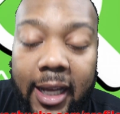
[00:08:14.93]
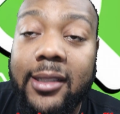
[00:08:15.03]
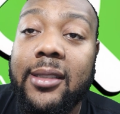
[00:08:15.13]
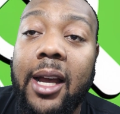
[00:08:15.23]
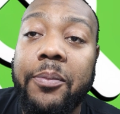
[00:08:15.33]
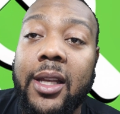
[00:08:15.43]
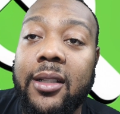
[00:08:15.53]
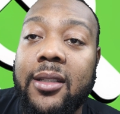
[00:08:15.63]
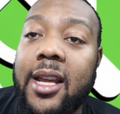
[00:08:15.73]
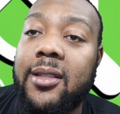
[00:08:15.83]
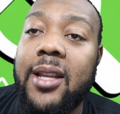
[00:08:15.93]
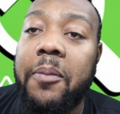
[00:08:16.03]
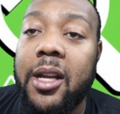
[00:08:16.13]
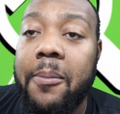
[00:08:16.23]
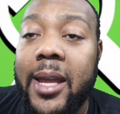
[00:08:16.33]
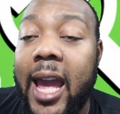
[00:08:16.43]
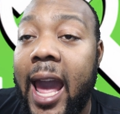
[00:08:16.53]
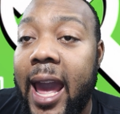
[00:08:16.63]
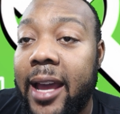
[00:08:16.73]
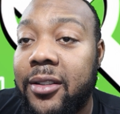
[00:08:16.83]
It's something to be
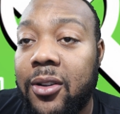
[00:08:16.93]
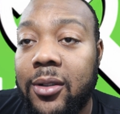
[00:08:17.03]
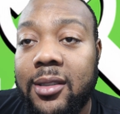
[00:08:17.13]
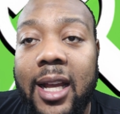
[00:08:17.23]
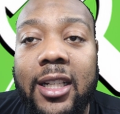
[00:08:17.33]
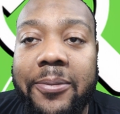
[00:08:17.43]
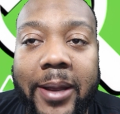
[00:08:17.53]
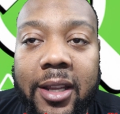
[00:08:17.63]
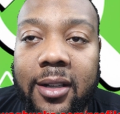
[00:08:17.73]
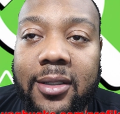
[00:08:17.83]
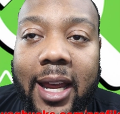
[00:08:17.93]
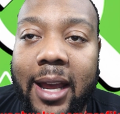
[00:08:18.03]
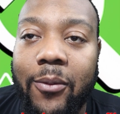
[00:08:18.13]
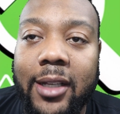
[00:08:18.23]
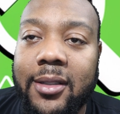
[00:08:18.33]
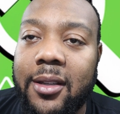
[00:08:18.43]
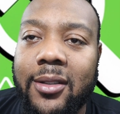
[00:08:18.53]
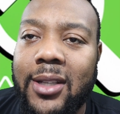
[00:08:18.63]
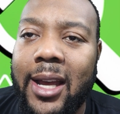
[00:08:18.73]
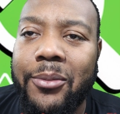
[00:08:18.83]
had. So instead of spending your time, wasting
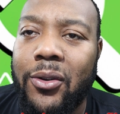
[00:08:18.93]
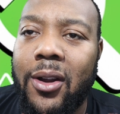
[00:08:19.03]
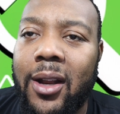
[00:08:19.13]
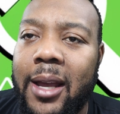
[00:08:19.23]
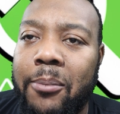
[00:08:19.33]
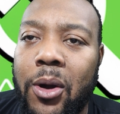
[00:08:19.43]
your time doing all that